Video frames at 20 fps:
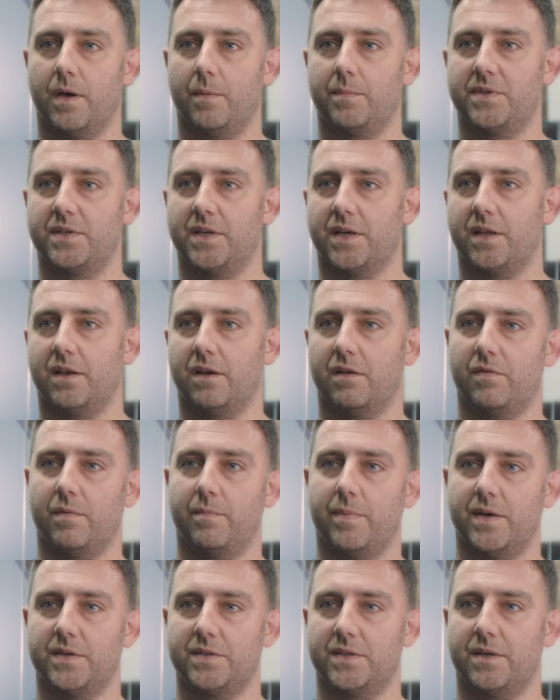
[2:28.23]
particularly if you're
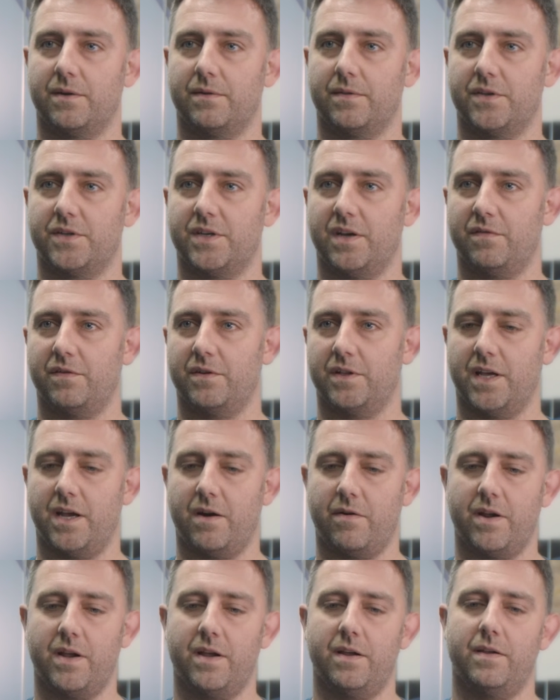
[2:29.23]
based here in the Sheffield
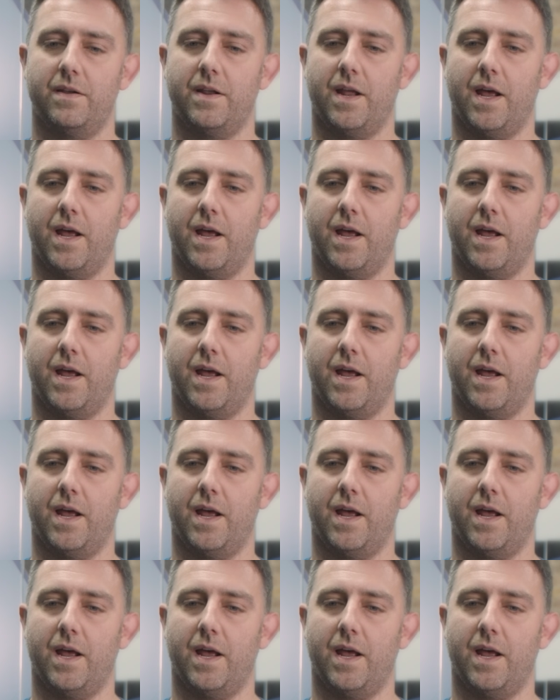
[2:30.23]
area.